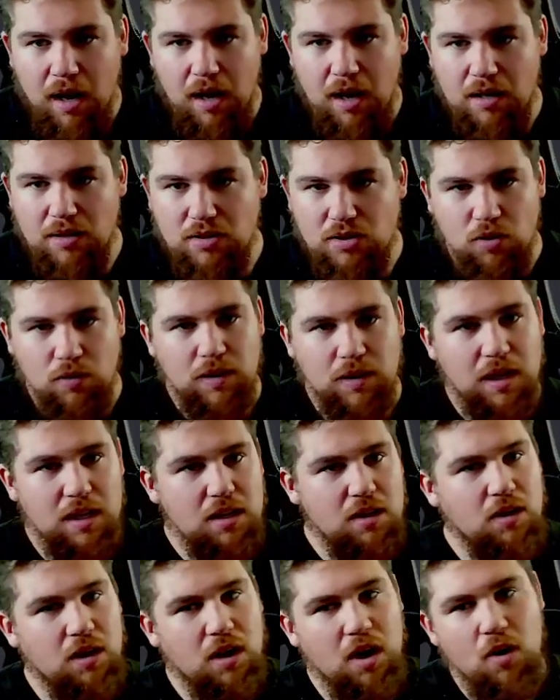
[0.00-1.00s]
So then you
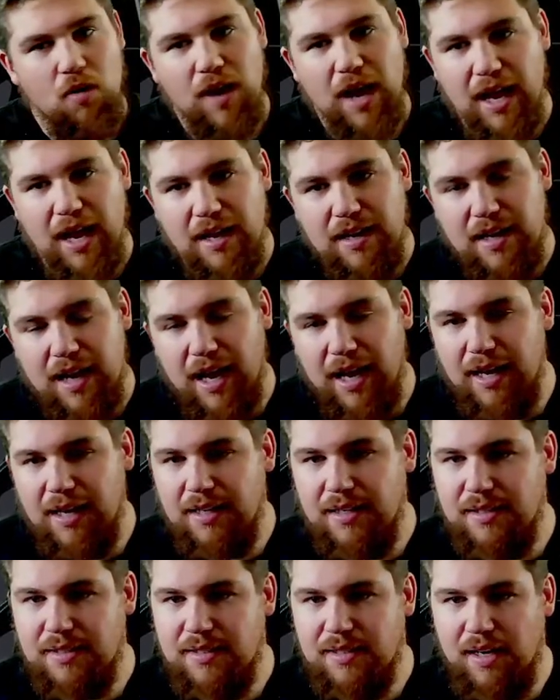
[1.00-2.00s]
can go ahead
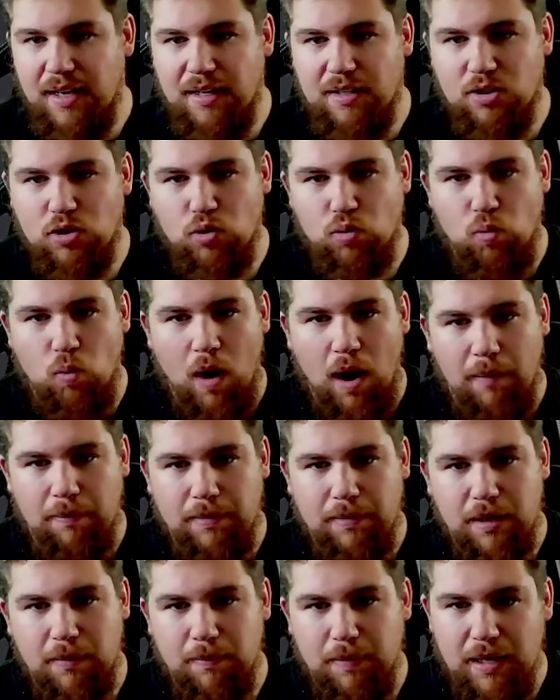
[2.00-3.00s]
and swap
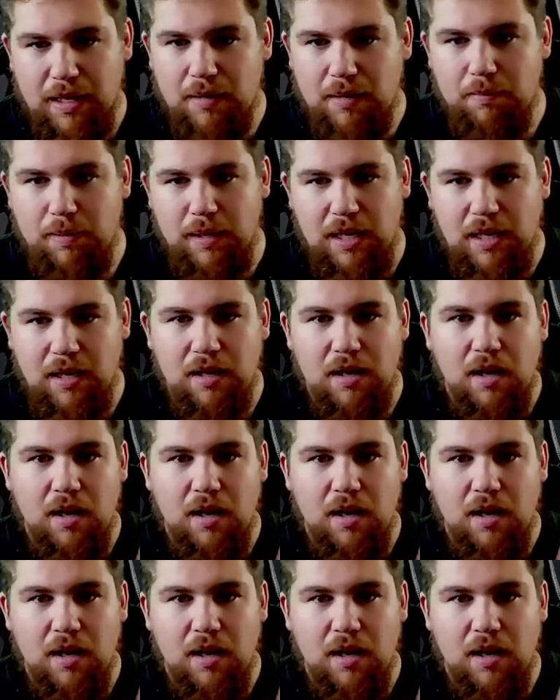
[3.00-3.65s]
your BNB